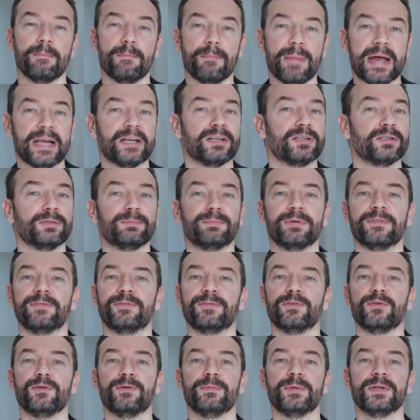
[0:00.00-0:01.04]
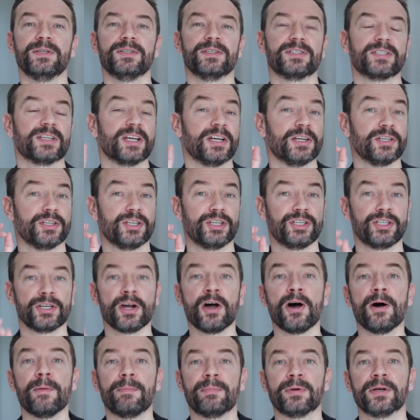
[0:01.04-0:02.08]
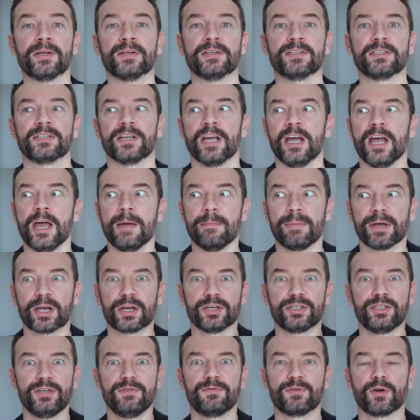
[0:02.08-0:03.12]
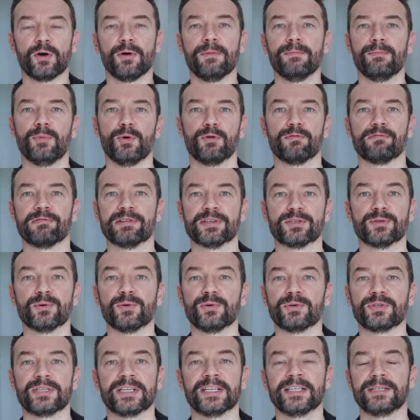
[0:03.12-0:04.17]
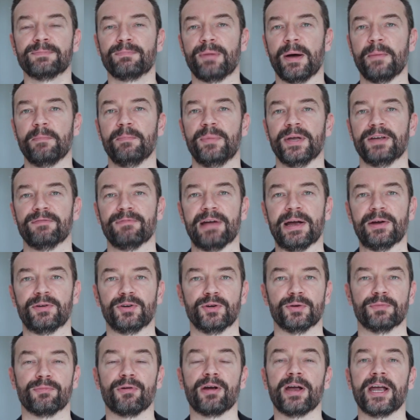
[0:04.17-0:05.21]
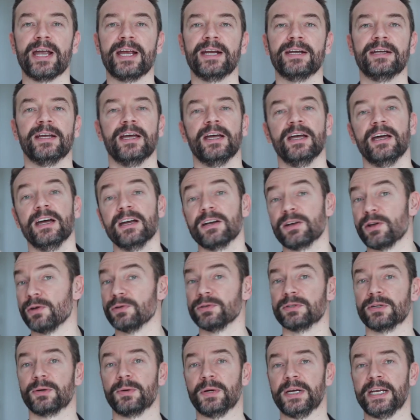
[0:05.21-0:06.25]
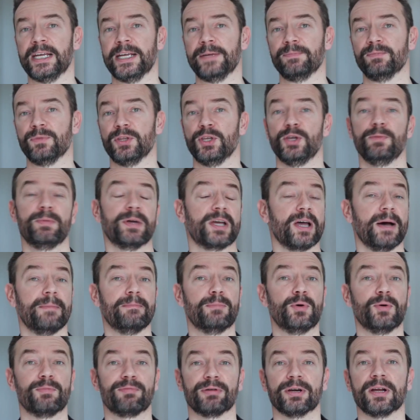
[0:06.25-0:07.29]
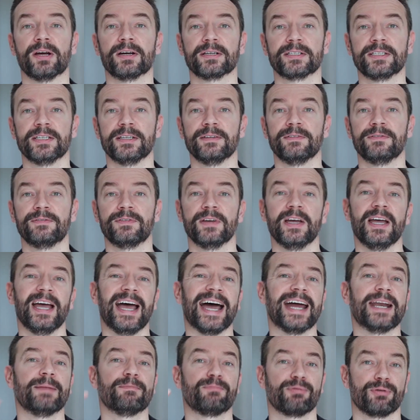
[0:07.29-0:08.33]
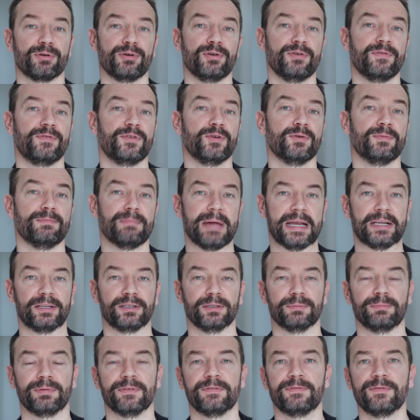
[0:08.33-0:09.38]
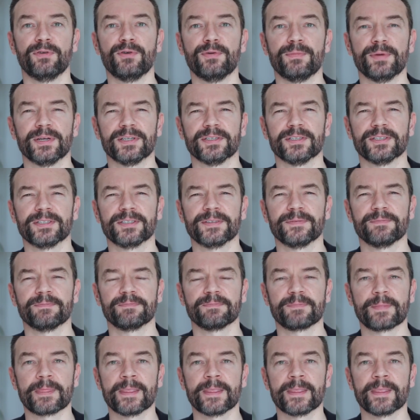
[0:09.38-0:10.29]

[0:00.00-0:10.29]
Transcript: mental performance and sharpness, because you've got more resources pumping around your brain, and consequently, you become more productive and improve your mental performance.